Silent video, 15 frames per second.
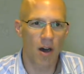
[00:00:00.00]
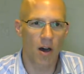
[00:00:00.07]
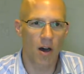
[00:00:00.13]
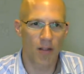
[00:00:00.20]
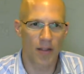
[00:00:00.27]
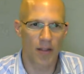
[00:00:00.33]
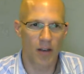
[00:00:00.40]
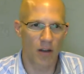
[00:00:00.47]

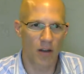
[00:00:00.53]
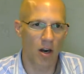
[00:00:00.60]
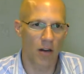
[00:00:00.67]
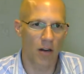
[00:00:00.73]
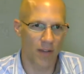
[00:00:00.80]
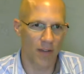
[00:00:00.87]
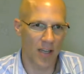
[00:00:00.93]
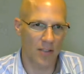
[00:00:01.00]
authentic
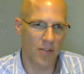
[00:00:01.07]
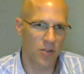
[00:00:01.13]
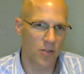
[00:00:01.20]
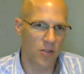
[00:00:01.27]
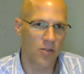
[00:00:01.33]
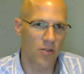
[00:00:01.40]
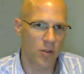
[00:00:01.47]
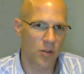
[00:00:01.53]
artifacts the
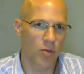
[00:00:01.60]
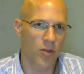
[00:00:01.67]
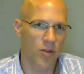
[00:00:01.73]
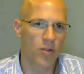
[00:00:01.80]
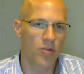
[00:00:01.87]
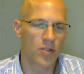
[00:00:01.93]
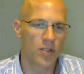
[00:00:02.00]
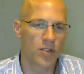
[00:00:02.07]
students are
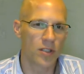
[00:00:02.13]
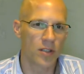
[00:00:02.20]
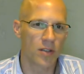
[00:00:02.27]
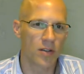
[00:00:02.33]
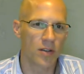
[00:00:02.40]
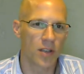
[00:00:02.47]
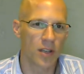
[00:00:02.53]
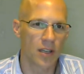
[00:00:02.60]
producing